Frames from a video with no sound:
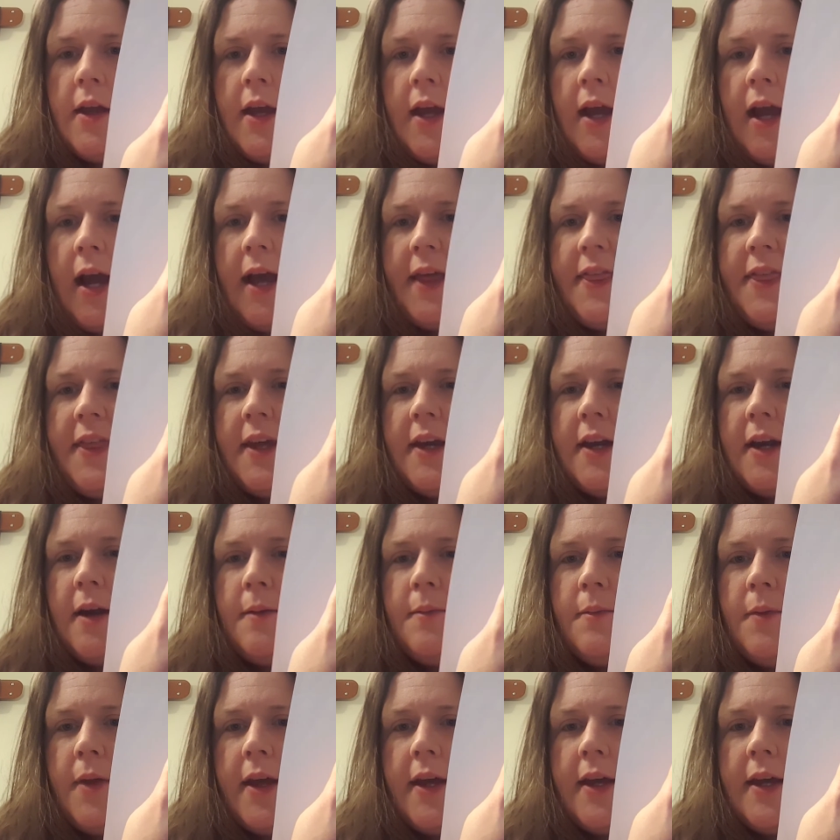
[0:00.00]
I think I'm
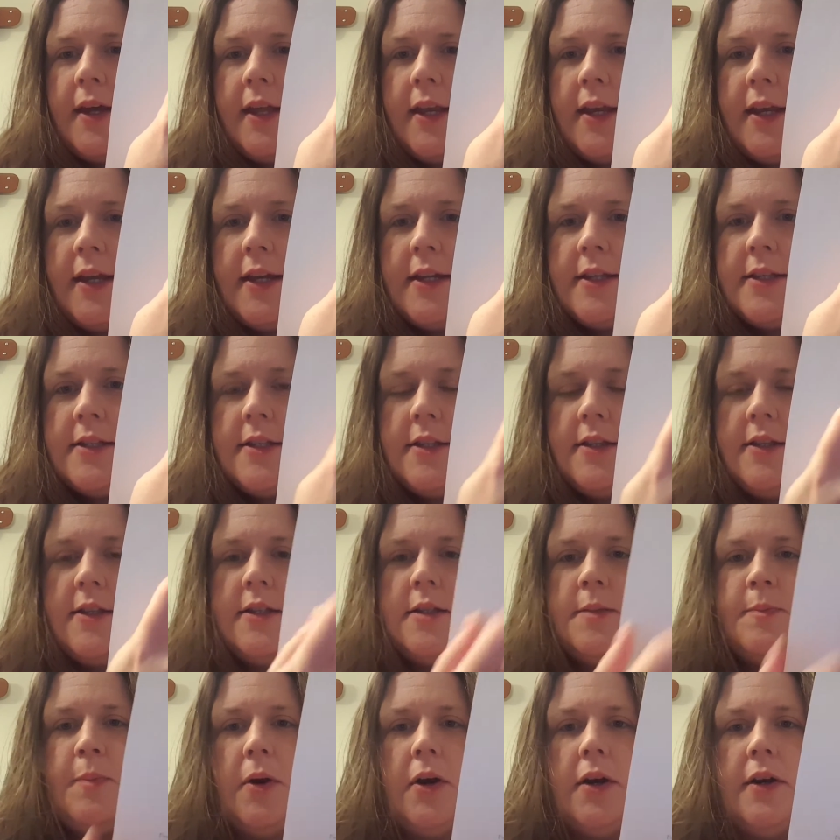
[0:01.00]
like getting into this
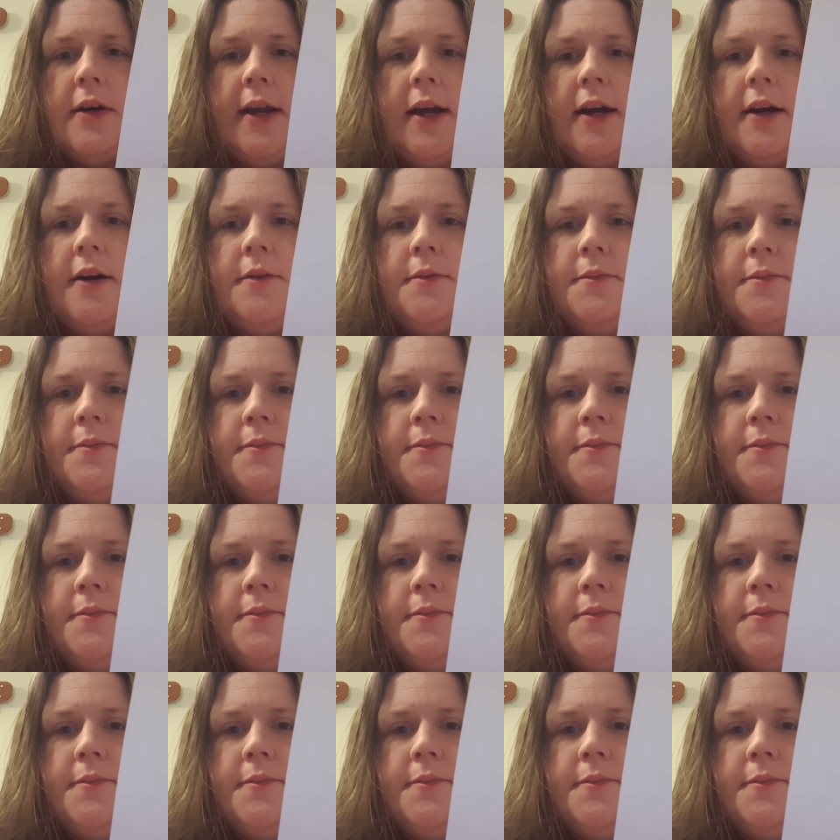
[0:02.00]
part now.